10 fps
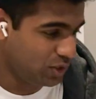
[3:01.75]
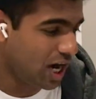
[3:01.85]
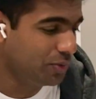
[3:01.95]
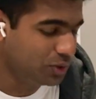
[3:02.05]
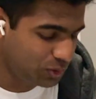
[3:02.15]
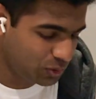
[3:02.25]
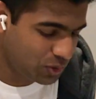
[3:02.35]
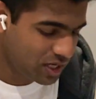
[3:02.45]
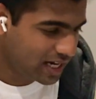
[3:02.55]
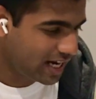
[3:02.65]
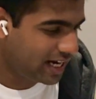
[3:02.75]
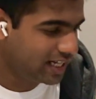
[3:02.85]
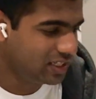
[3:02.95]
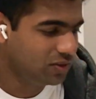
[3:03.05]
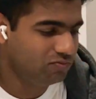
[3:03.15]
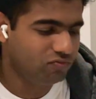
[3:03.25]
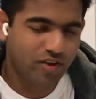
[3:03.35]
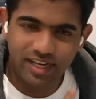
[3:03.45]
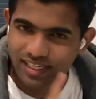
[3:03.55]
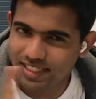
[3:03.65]
you have to do, and
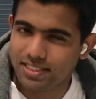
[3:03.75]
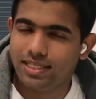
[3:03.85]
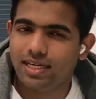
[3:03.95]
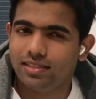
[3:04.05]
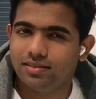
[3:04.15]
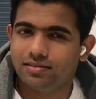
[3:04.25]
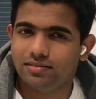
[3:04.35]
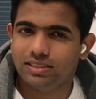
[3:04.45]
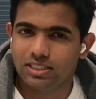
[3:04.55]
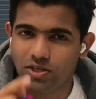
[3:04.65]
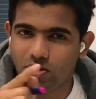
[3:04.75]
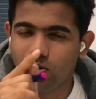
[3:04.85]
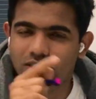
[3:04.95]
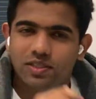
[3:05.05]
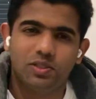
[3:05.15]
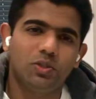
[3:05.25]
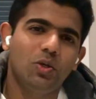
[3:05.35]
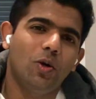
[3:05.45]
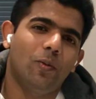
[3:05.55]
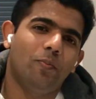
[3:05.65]
when it is done, you are all set to
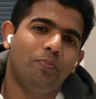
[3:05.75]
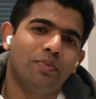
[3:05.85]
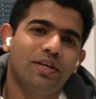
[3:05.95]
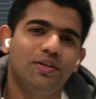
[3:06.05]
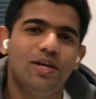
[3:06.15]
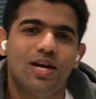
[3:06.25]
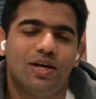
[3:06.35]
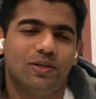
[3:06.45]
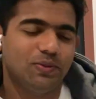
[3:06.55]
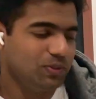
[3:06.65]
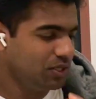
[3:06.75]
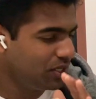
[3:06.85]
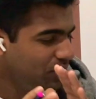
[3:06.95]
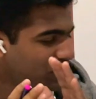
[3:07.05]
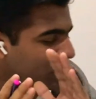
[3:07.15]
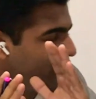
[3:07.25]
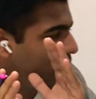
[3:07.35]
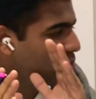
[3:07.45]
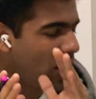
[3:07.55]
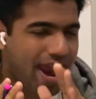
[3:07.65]
go. Now, you need
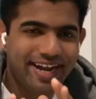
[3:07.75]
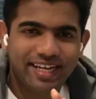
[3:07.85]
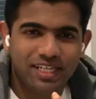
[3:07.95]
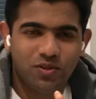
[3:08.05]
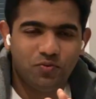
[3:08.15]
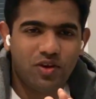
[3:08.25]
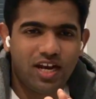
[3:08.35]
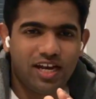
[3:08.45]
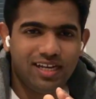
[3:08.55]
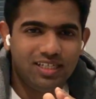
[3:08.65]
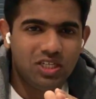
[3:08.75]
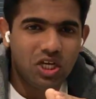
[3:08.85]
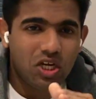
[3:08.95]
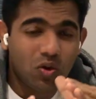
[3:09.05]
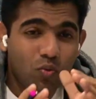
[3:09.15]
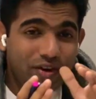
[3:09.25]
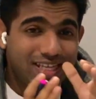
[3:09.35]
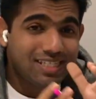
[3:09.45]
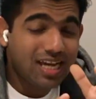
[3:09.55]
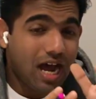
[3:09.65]
to identify
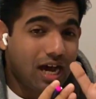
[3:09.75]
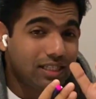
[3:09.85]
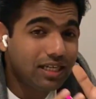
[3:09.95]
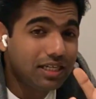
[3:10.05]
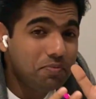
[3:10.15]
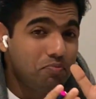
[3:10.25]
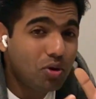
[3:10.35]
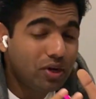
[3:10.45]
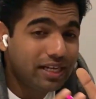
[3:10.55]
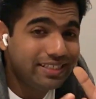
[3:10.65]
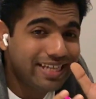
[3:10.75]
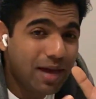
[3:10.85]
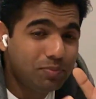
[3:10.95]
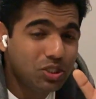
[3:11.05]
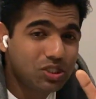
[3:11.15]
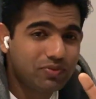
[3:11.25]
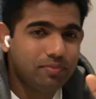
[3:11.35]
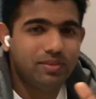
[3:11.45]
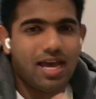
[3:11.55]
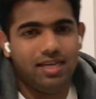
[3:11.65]
which are the important chapters
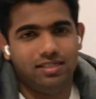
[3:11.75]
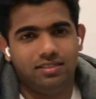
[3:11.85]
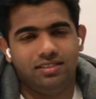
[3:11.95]
from that.